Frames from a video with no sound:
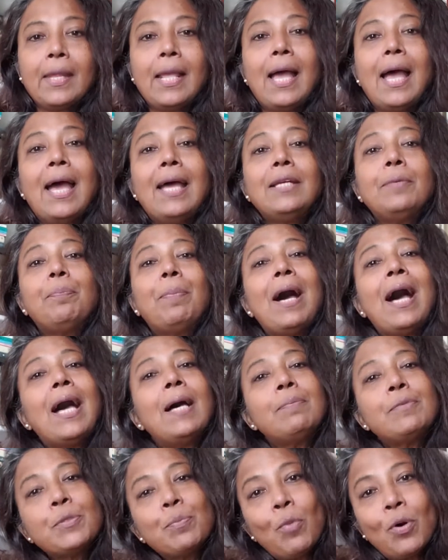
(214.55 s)
and
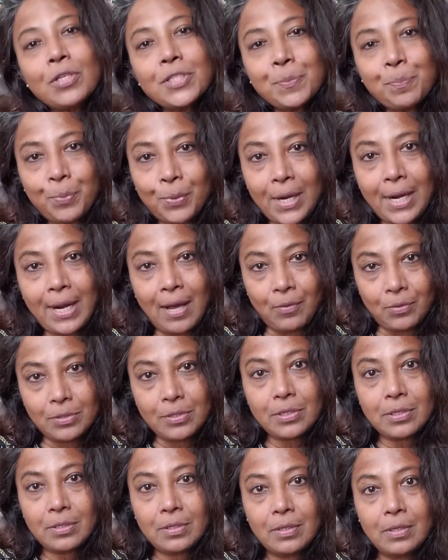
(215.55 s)
perhaps more spread
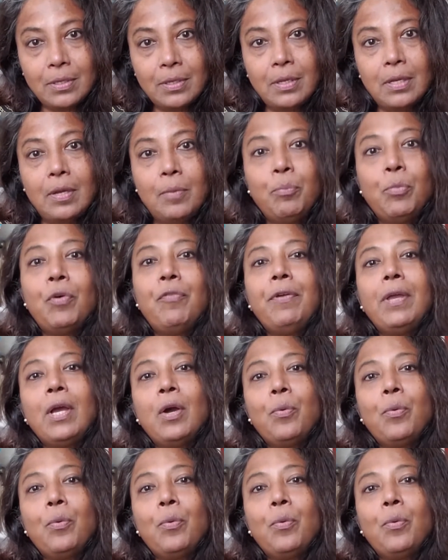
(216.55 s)
out, moving